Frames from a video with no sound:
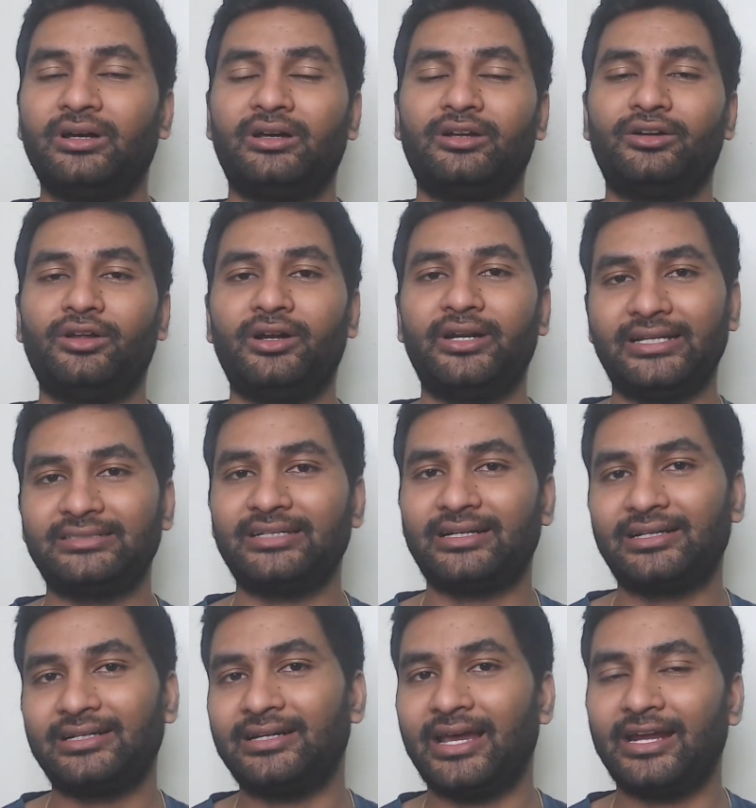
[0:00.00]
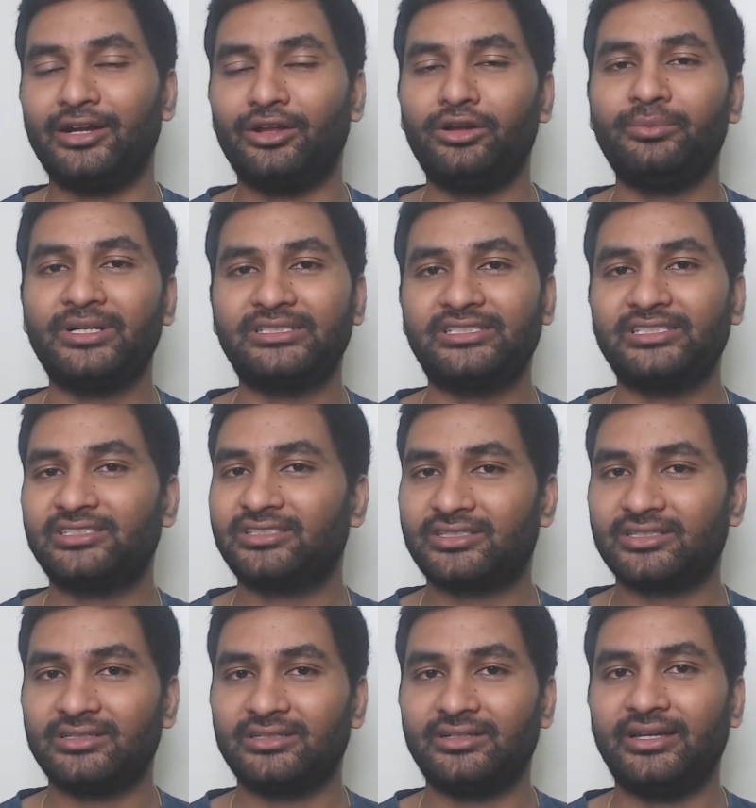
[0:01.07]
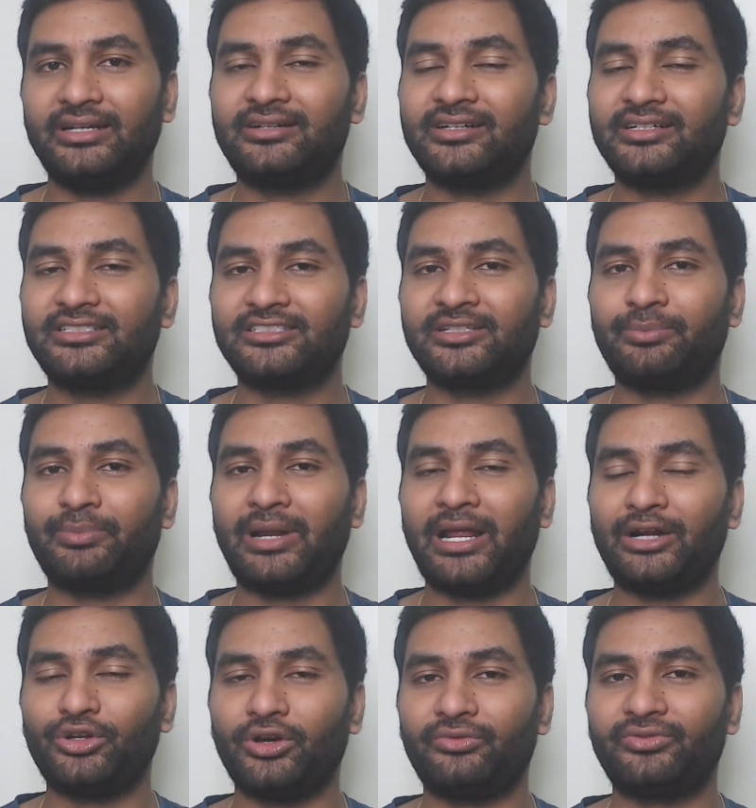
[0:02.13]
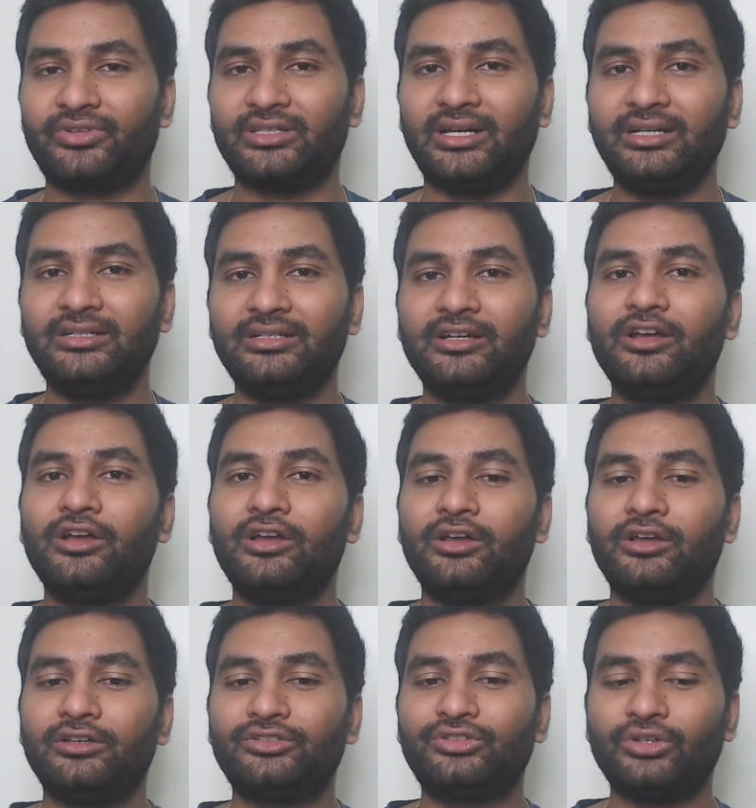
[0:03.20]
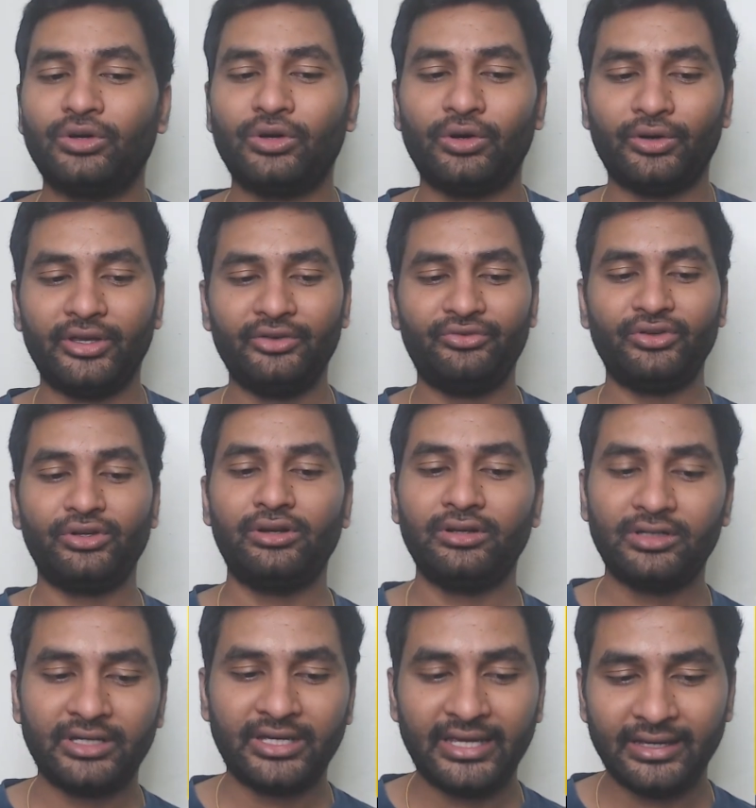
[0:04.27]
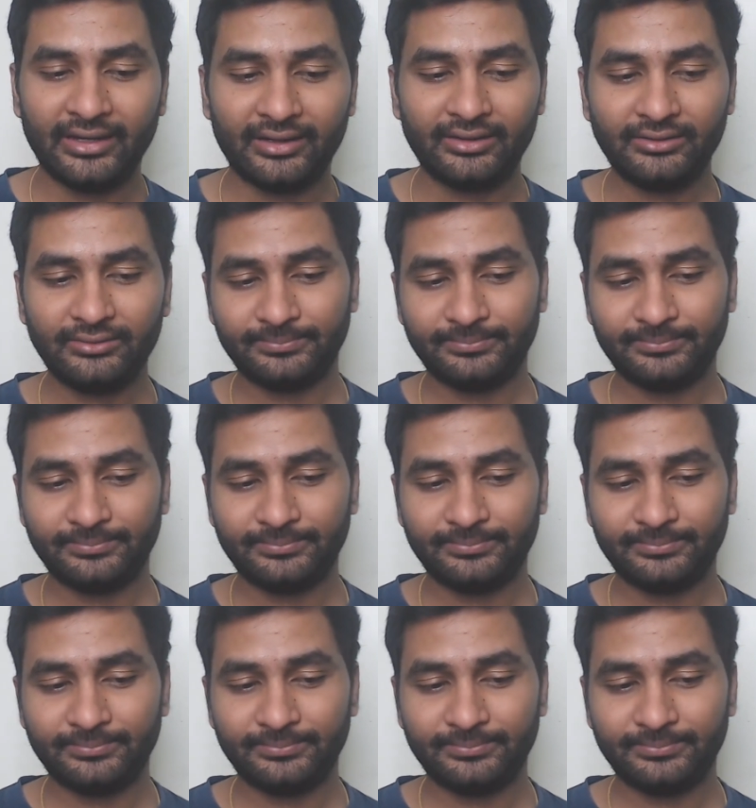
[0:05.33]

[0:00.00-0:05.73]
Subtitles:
not exactly die down, but just it reaches a plateau after that. So if you look here,